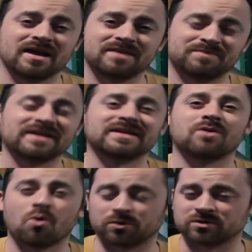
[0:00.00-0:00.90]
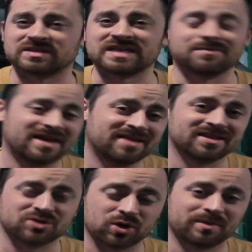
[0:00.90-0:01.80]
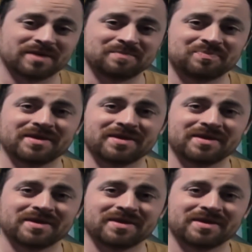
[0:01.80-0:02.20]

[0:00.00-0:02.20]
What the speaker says: being an older team in the tournament.